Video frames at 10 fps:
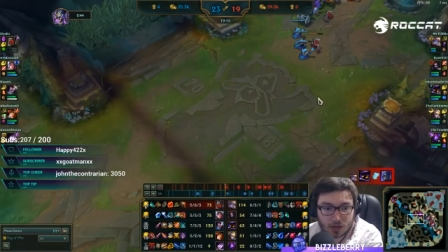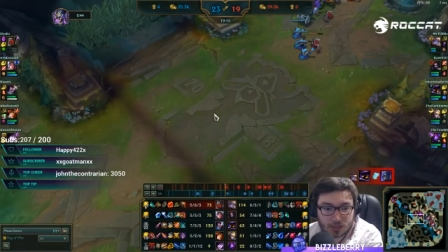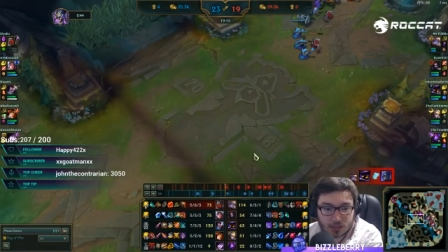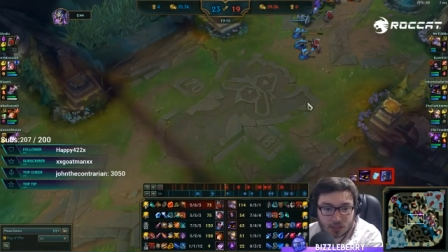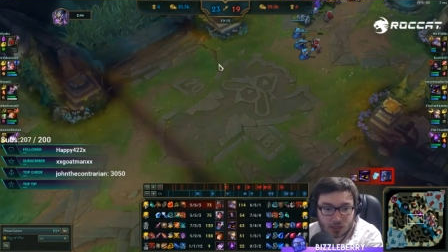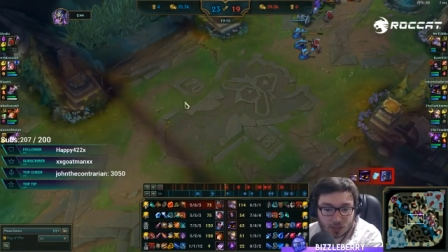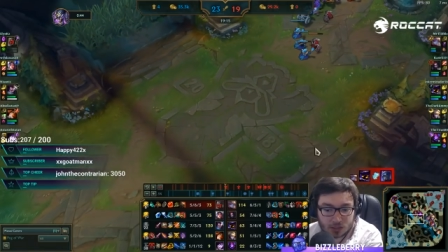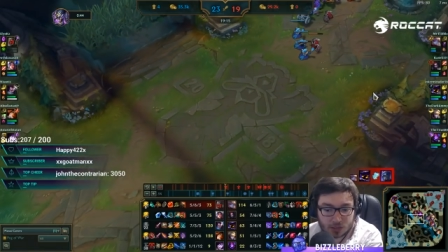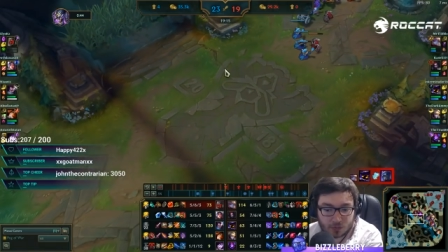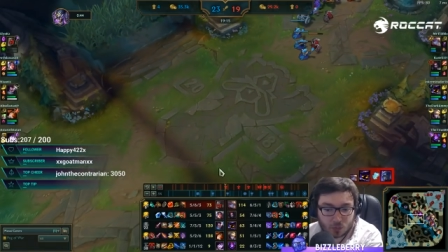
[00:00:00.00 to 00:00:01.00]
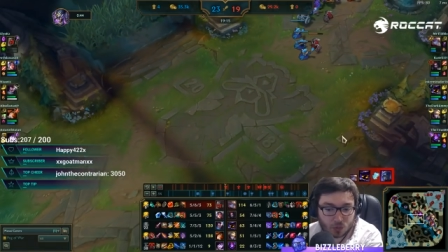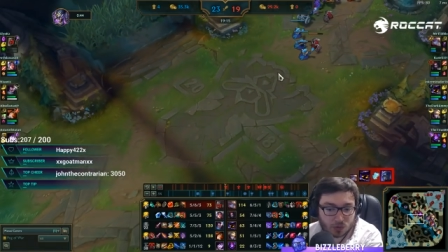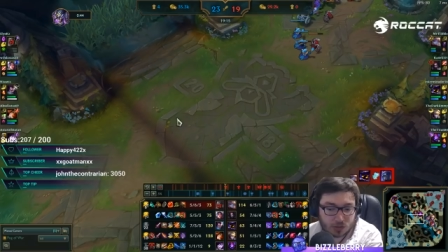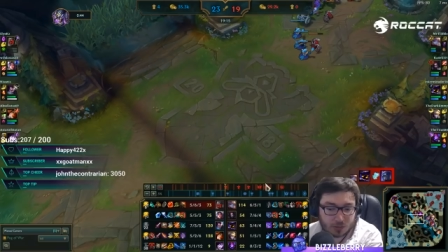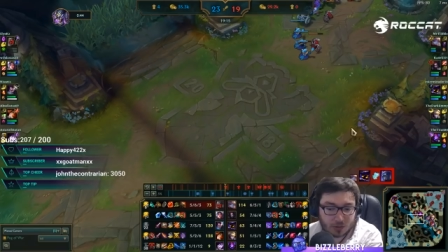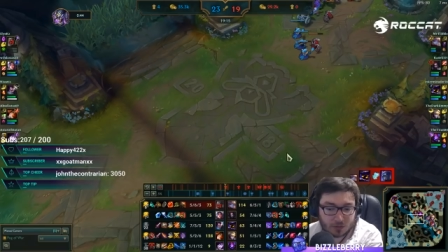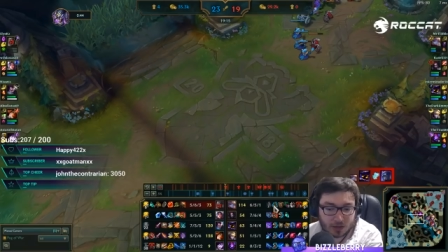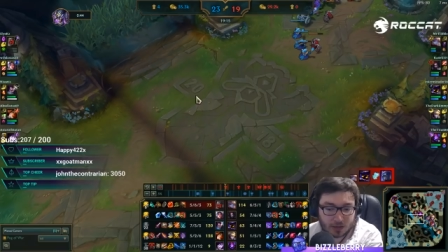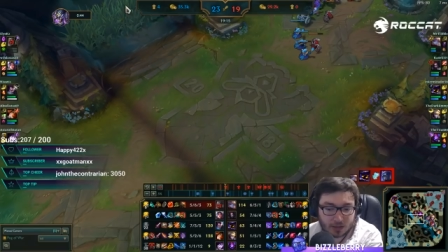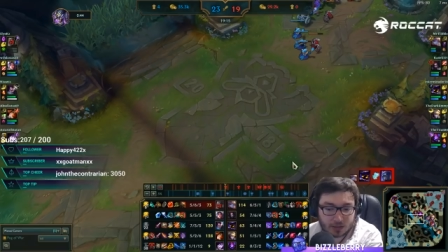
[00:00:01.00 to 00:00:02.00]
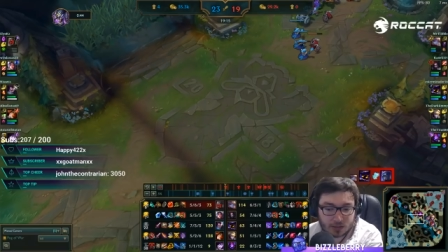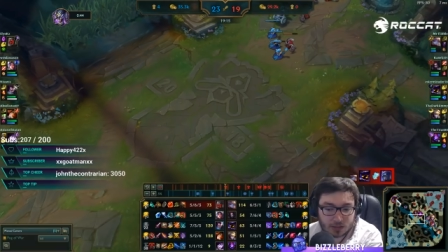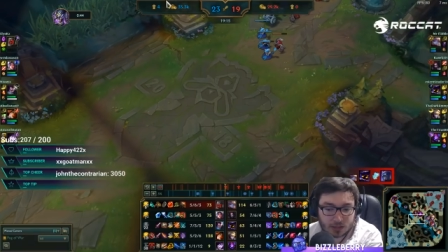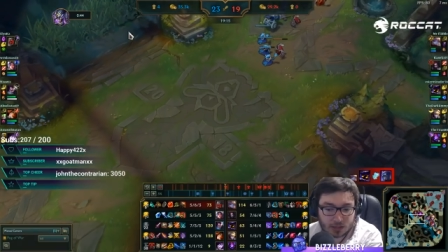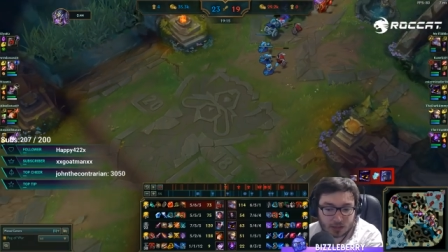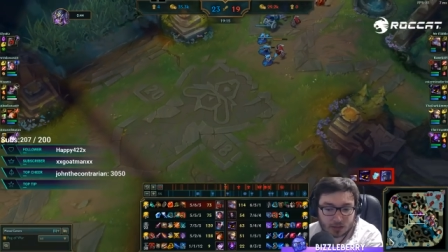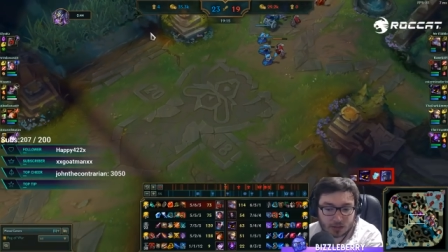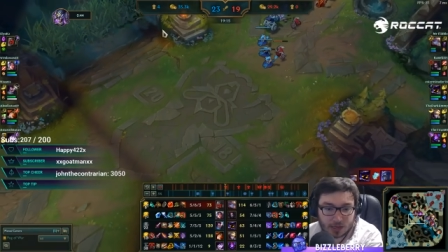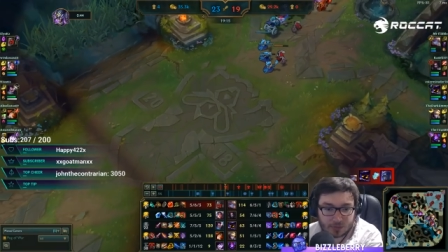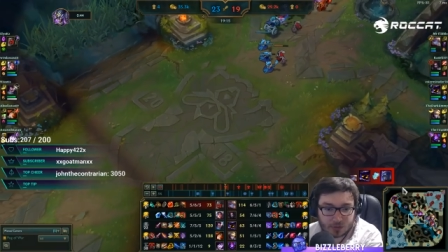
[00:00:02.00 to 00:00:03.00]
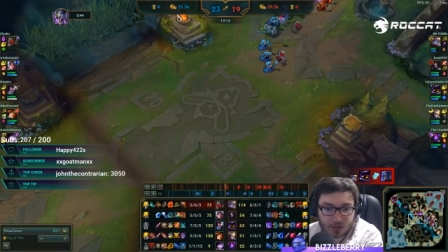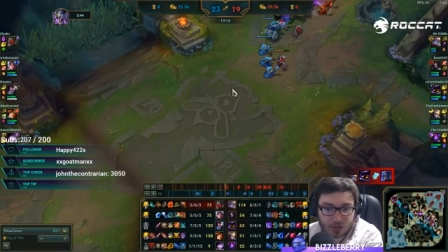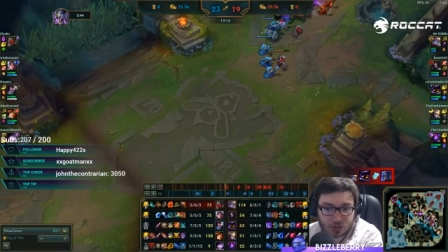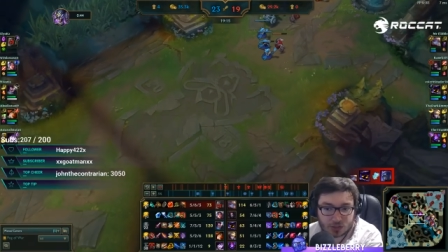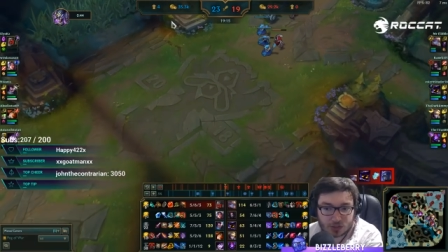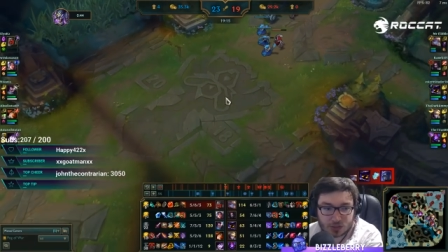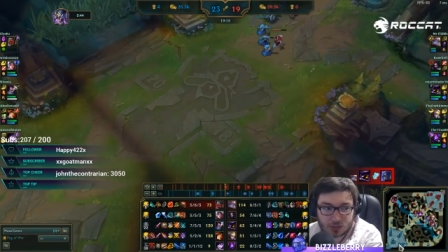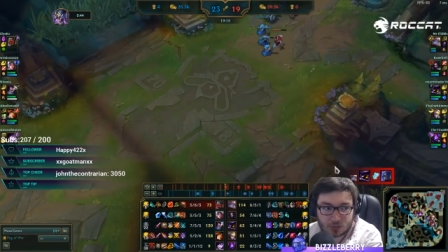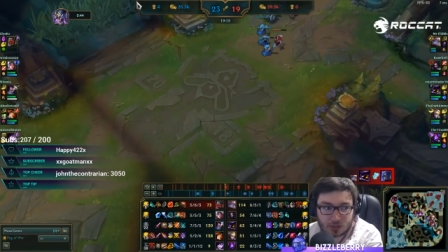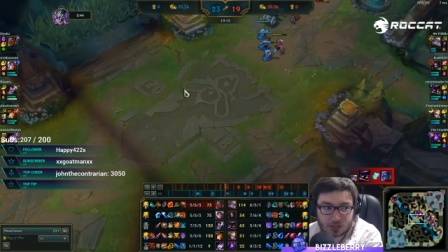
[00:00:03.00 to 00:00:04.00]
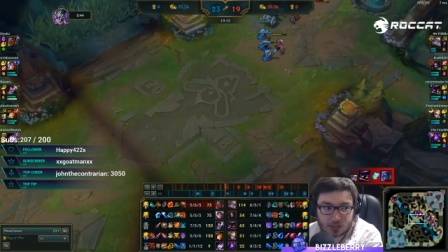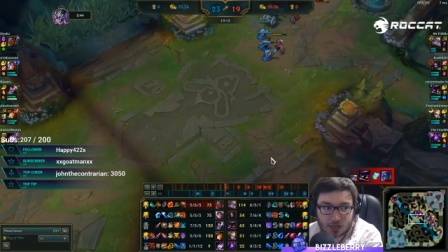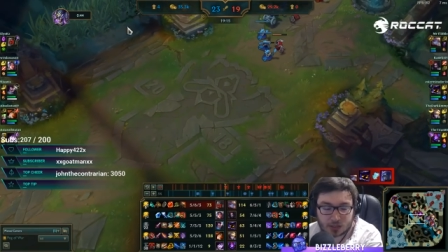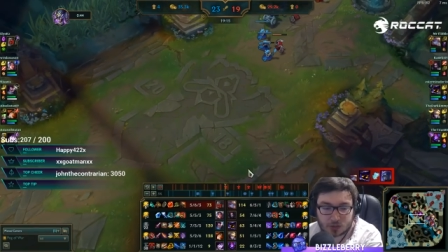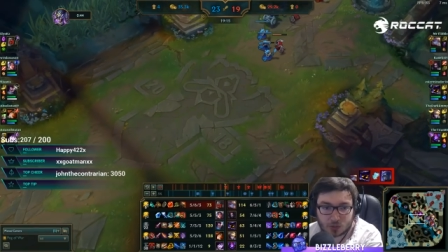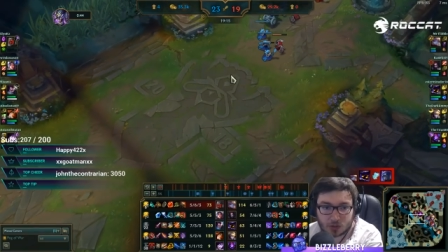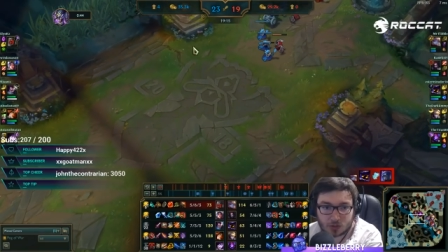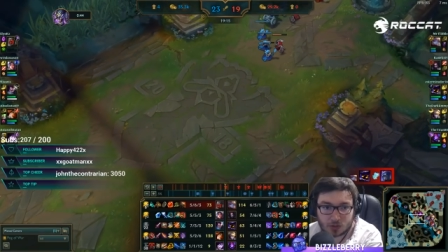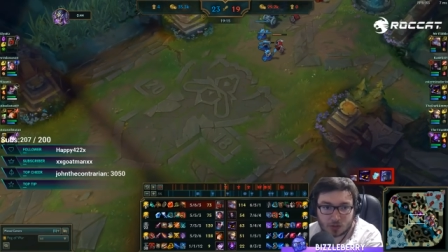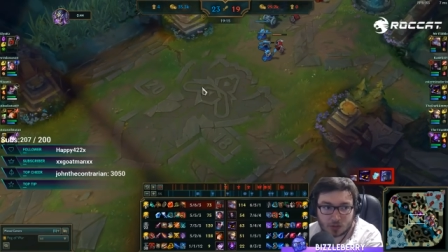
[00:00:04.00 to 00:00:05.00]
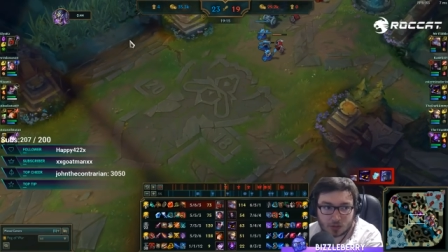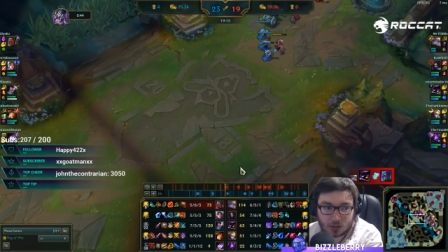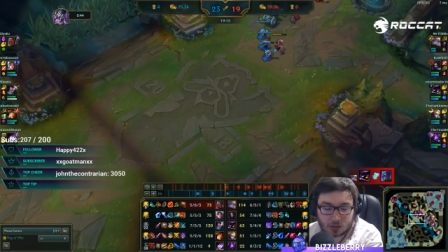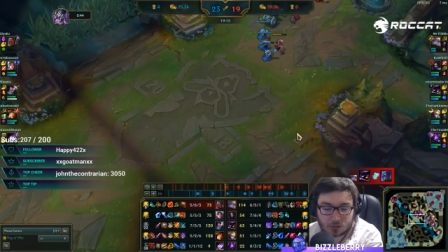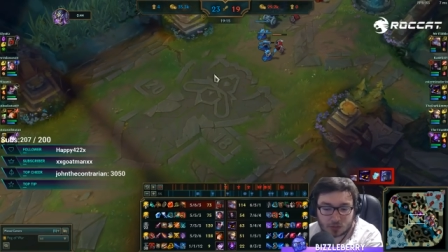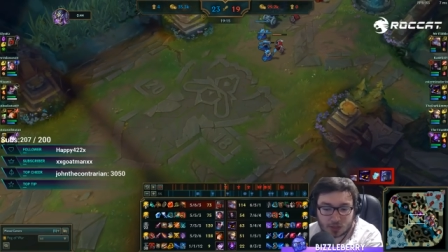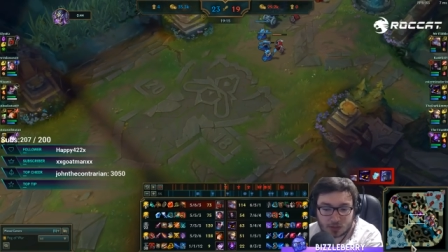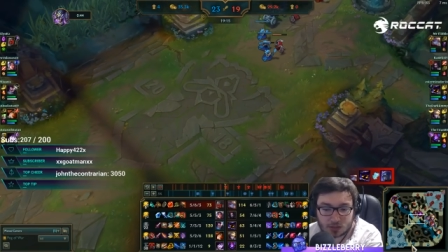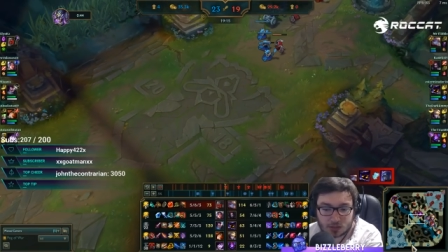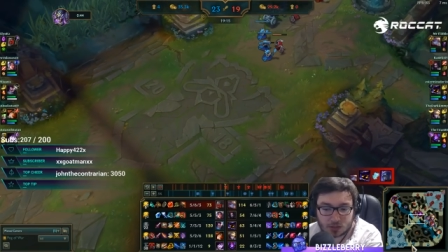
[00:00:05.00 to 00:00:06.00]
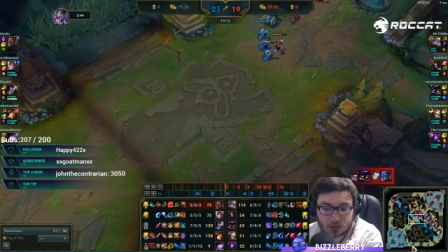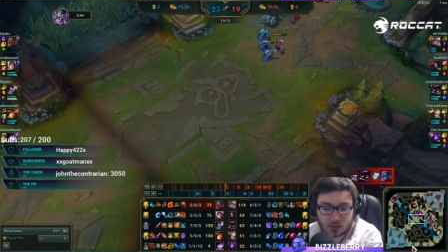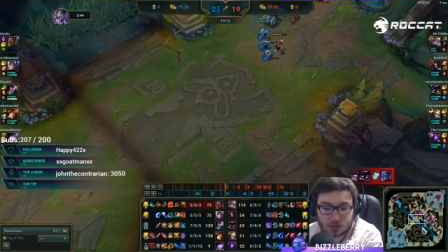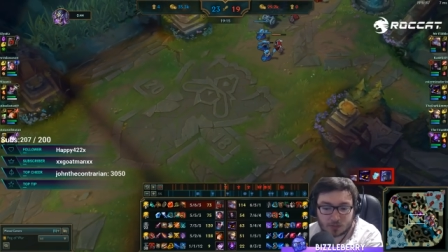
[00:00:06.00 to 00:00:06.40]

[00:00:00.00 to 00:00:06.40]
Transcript: ideally, you need to have a ward in the middle of the lane here to see lane rotations and see where this Yasuo is rotating to.